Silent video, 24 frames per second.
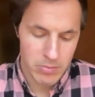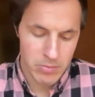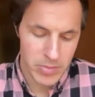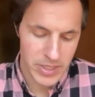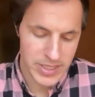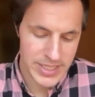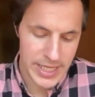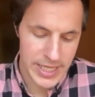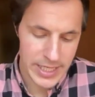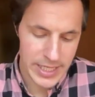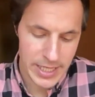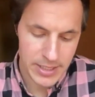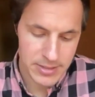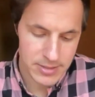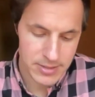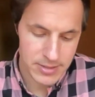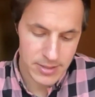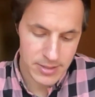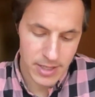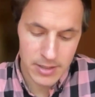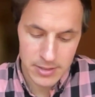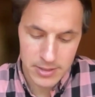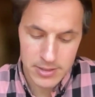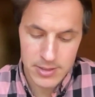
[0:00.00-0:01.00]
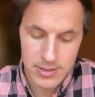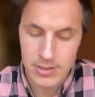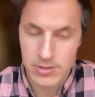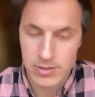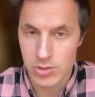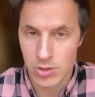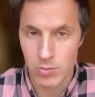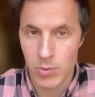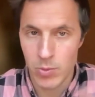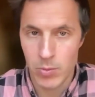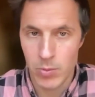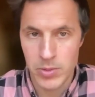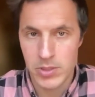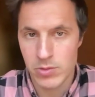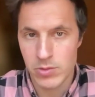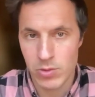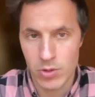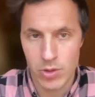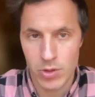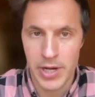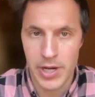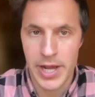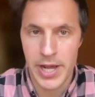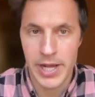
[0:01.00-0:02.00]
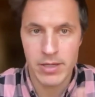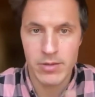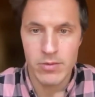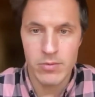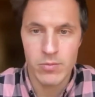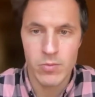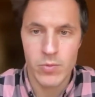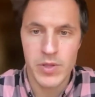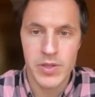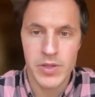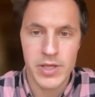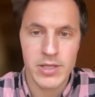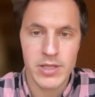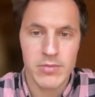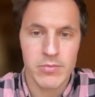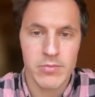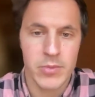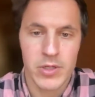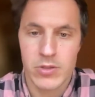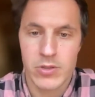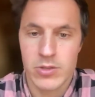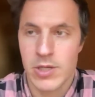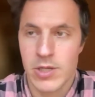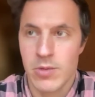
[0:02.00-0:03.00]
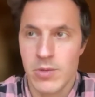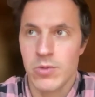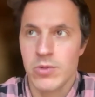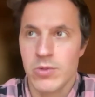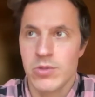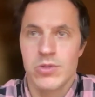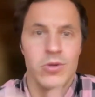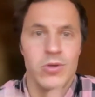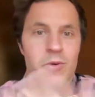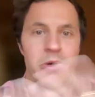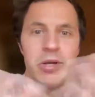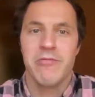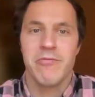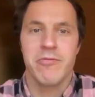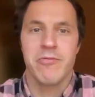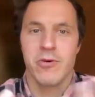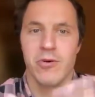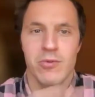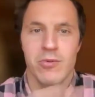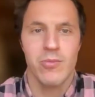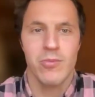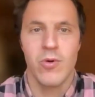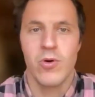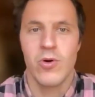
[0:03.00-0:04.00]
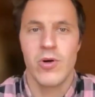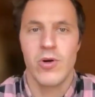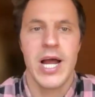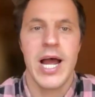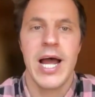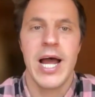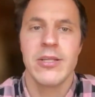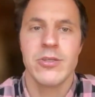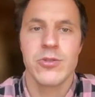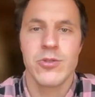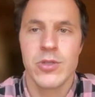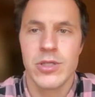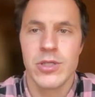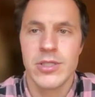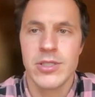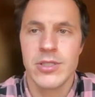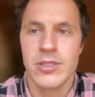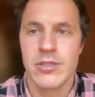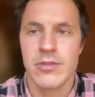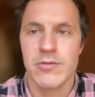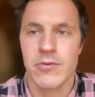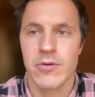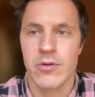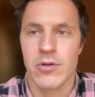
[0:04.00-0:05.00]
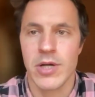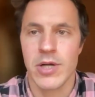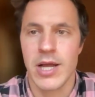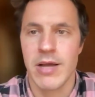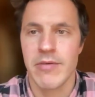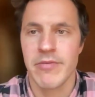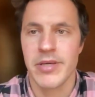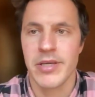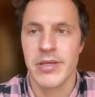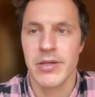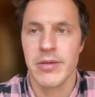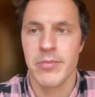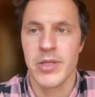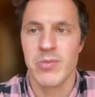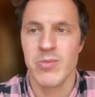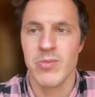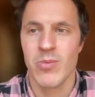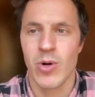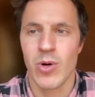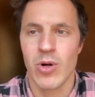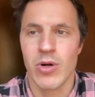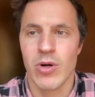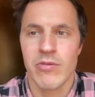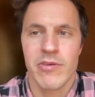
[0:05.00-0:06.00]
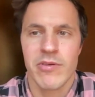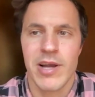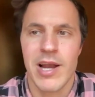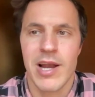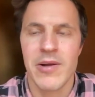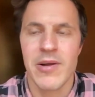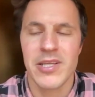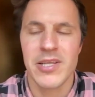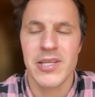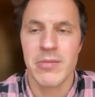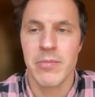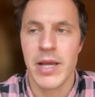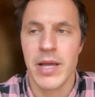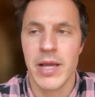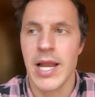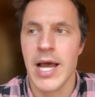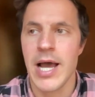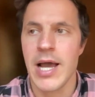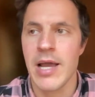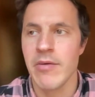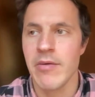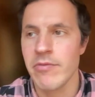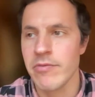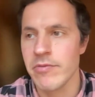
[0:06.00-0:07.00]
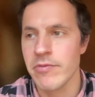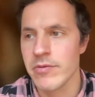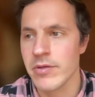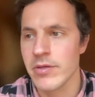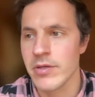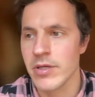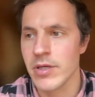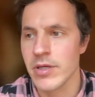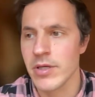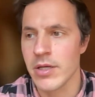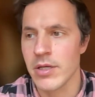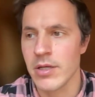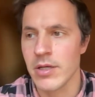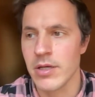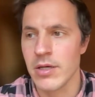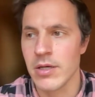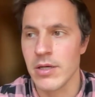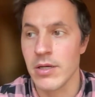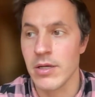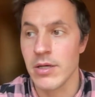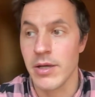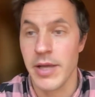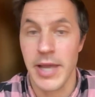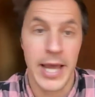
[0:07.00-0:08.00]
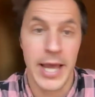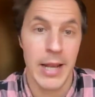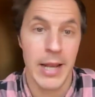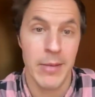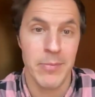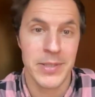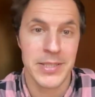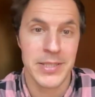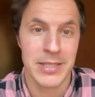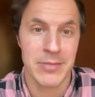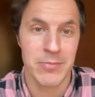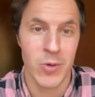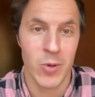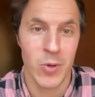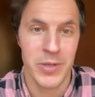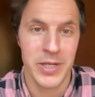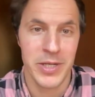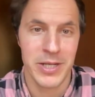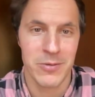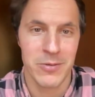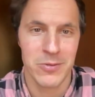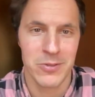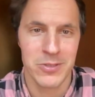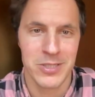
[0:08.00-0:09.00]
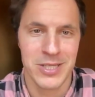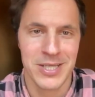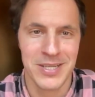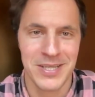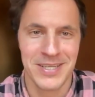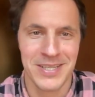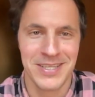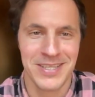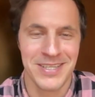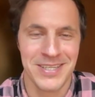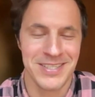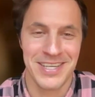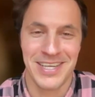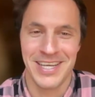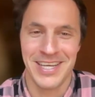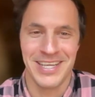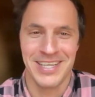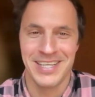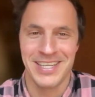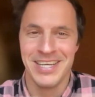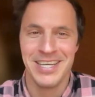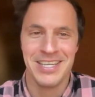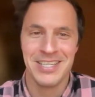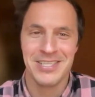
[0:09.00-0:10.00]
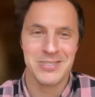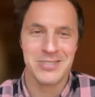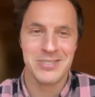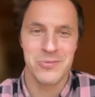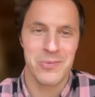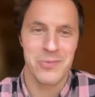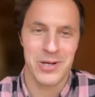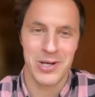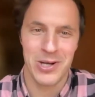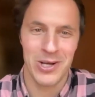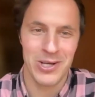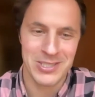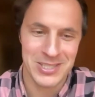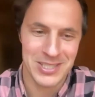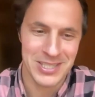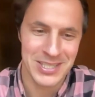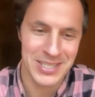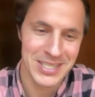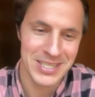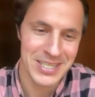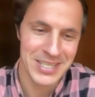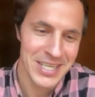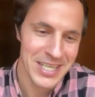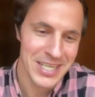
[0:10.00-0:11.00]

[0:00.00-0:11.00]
But then I started at some moment to connect with it because I was looking for more answers, for having a bit more of clarity in my life and help at that moment. I was like super lost.